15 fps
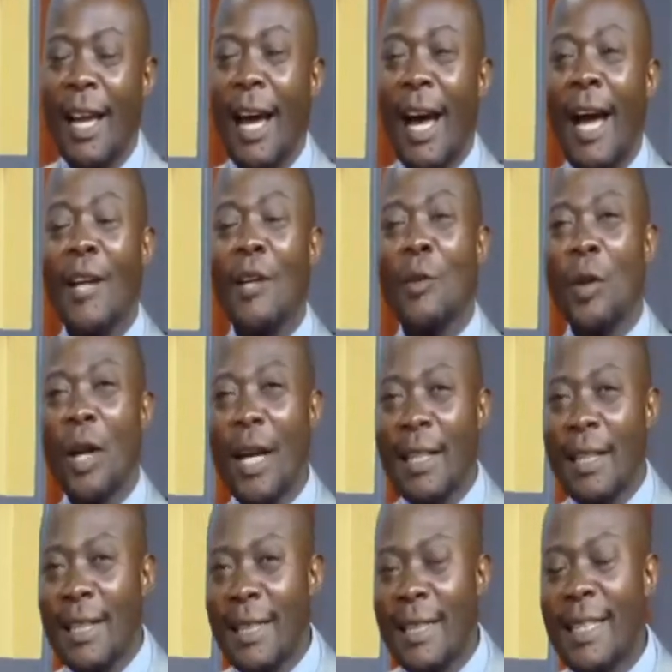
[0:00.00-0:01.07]
and you
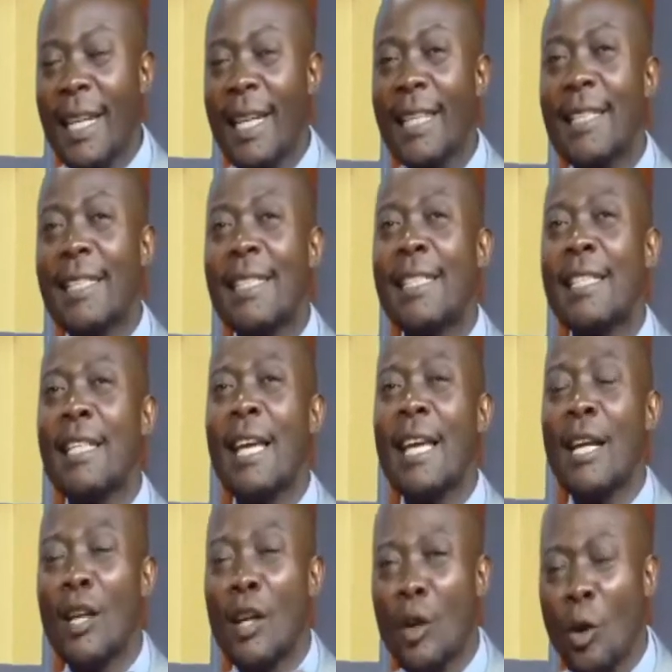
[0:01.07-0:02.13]
can clearly see
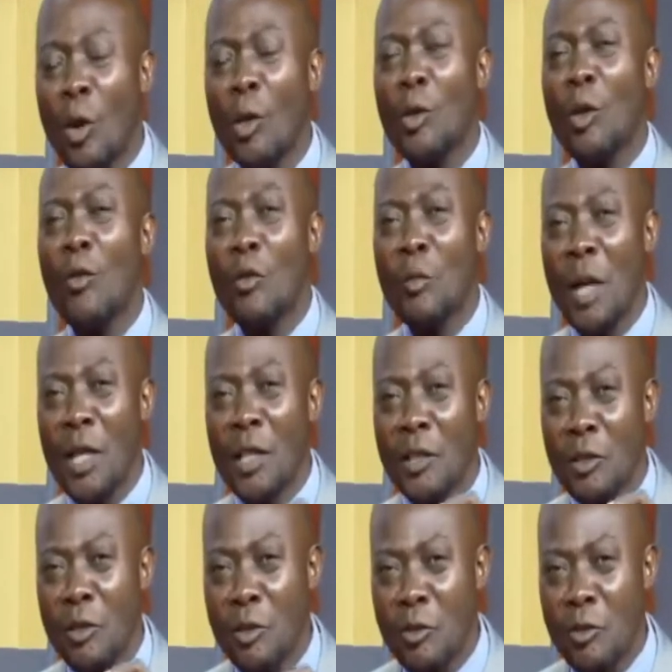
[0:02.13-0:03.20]
a lot of
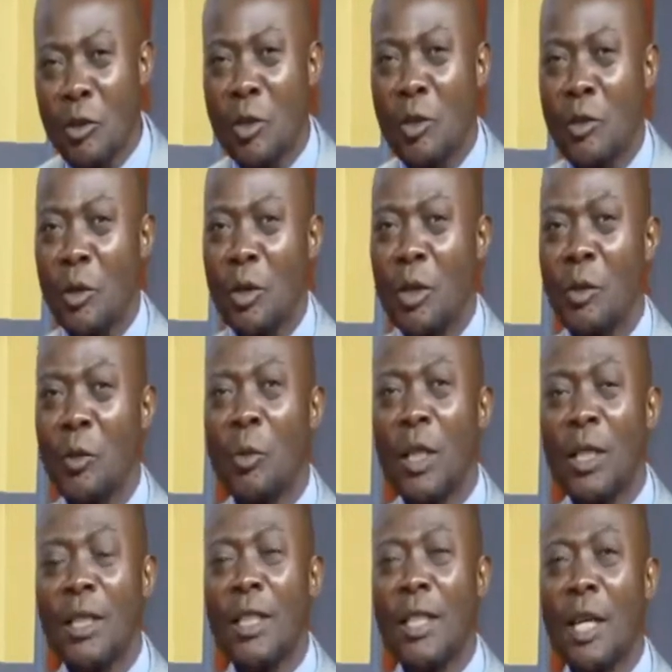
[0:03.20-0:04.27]
malnutrition
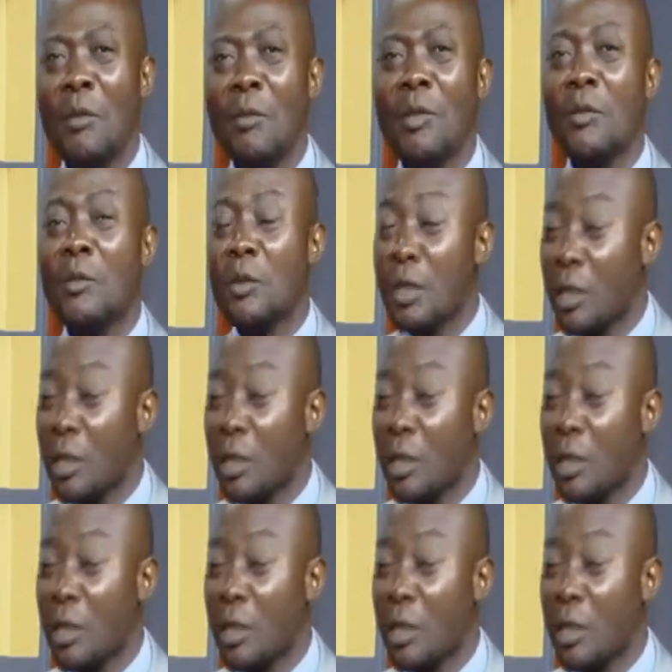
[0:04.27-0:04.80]
when it comes to